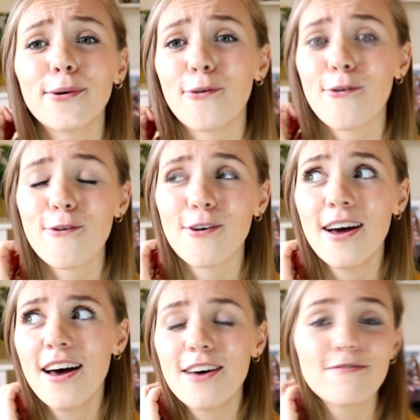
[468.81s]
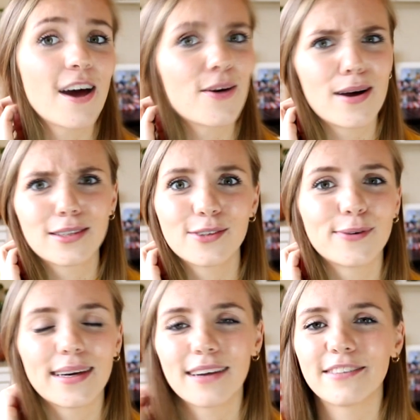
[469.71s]
or fireworks or
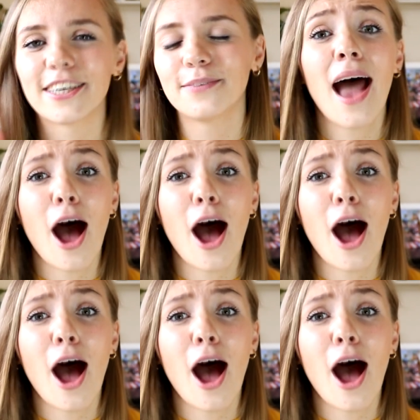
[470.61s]
whatever.